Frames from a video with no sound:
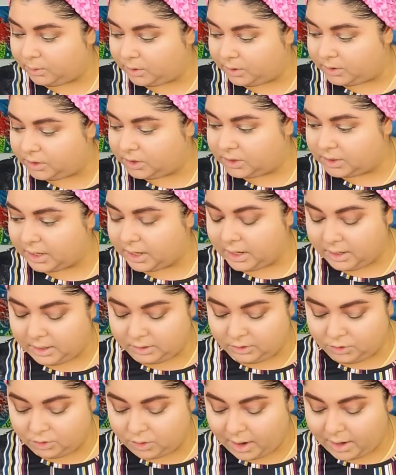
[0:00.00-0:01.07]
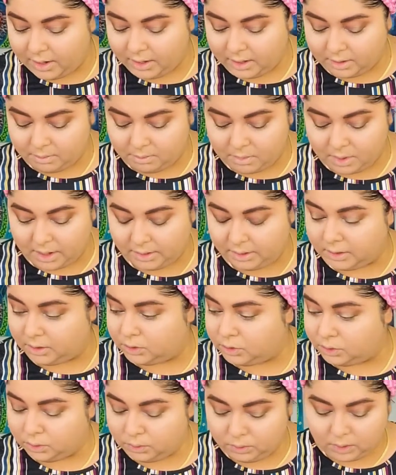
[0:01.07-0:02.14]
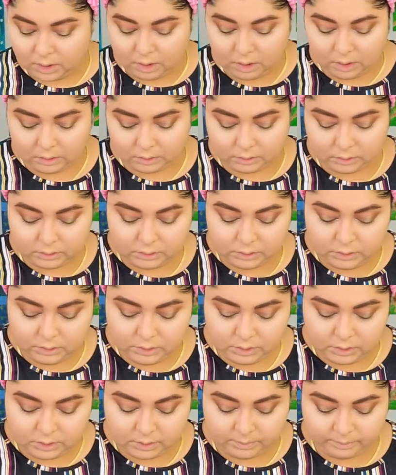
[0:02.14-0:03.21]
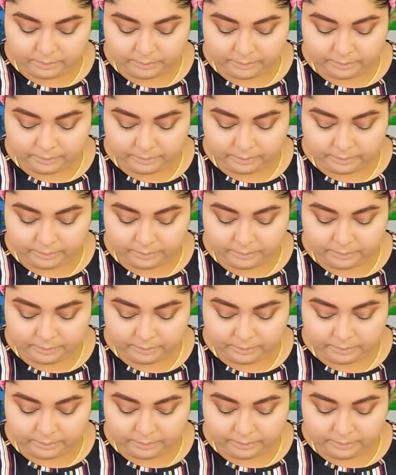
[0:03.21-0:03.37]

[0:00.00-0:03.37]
or just kind of try to combine the two colors.